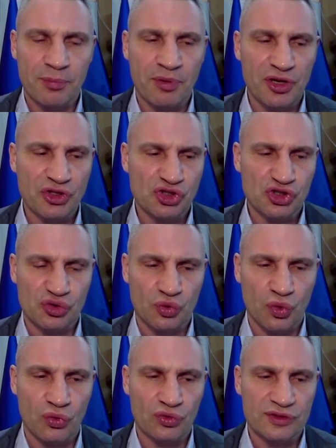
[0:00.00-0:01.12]
bridges,
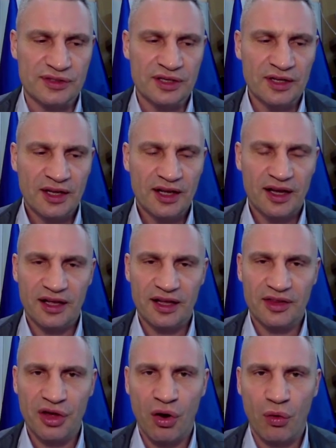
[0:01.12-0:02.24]
roads,
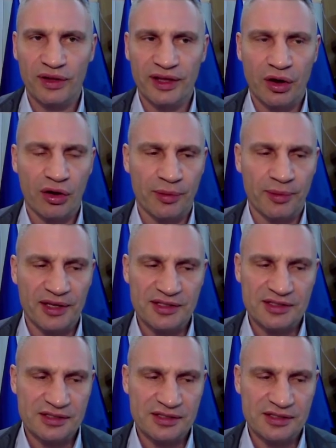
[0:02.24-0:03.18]
the whole economy.